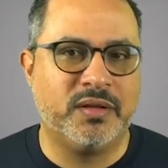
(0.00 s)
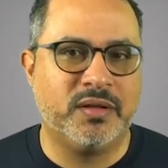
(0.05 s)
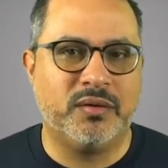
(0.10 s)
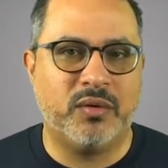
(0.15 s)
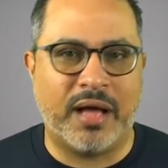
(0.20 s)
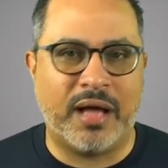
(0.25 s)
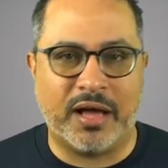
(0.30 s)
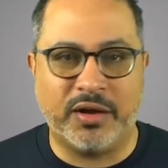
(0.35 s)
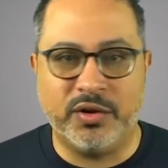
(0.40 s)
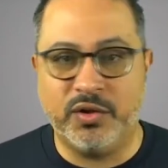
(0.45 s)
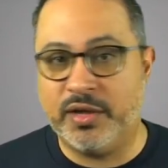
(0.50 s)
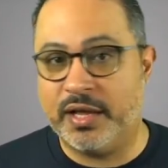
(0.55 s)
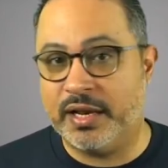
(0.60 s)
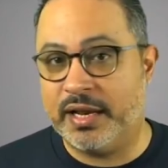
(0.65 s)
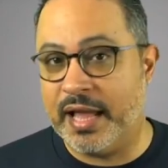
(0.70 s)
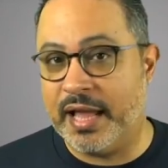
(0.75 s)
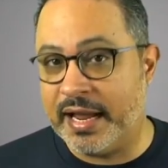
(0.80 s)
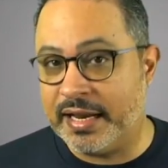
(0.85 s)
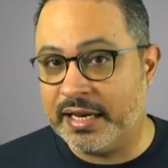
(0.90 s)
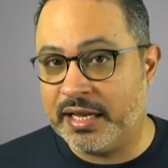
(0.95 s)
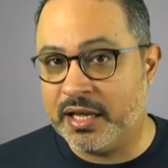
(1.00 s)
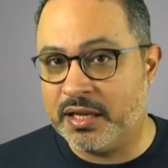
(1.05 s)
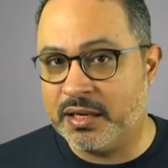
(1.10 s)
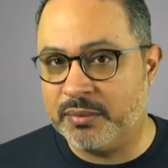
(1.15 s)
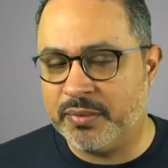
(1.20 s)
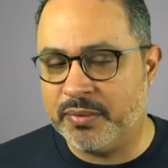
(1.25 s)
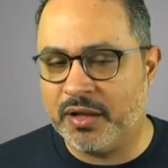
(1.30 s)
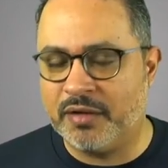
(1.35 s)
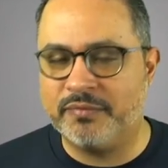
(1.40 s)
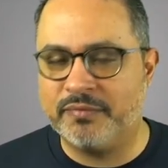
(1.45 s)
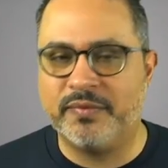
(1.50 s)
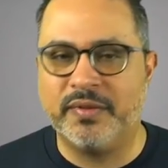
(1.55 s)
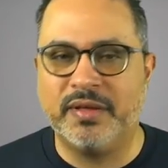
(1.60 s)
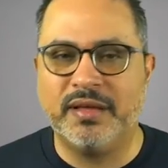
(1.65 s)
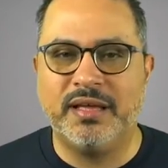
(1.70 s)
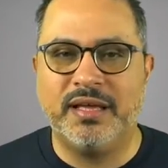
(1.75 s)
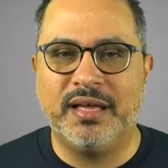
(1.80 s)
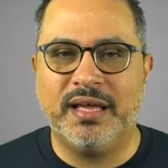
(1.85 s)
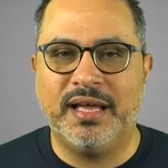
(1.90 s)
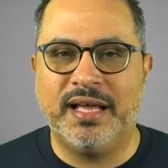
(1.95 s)
How do you get an 80 and above?
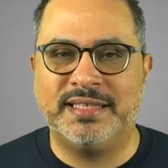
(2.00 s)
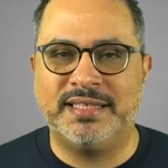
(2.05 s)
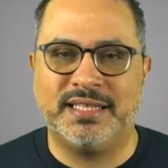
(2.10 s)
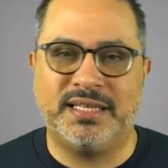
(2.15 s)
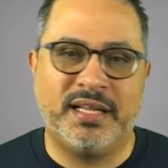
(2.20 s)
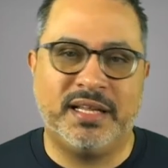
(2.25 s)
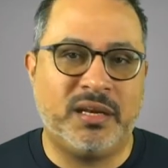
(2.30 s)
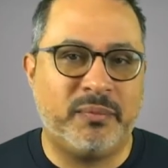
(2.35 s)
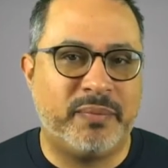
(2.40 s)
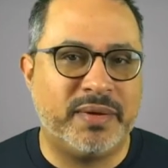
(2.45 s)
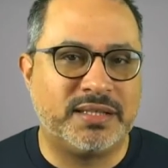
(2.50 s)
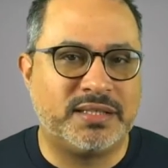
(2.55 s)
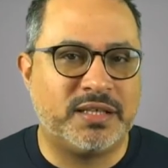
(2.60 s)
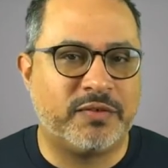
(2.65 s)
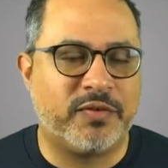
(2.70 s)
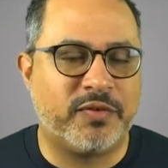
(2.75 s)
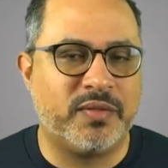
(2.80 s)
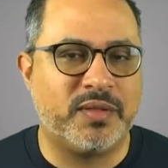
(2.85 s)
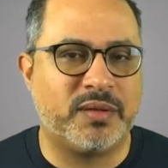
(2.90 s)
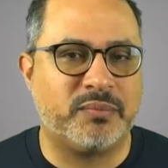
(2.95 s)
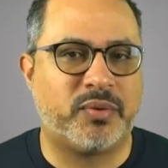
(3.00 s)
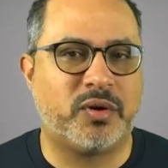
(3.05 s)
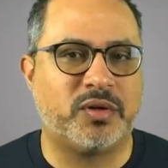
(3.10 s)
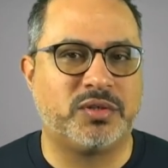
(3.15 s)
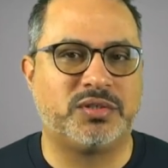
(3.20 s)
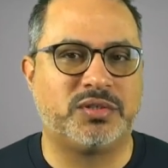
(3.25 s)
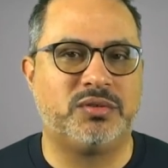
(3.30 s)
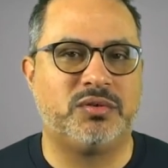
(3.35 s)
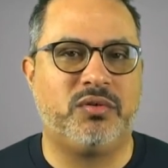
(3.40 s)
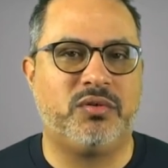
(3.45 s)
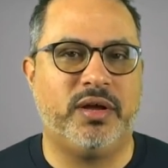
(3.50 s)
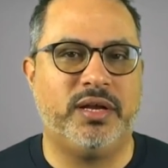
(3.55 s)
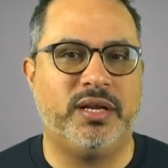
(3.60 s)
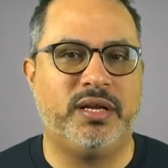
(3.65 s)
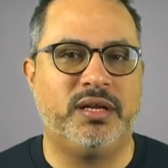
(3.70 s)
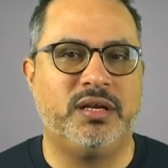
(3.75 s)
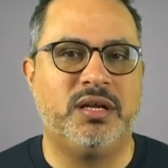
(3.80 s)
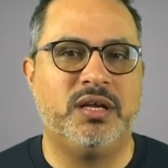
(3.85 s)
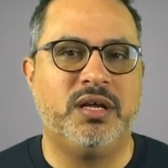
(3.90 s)
It's a little bit different than personal credit.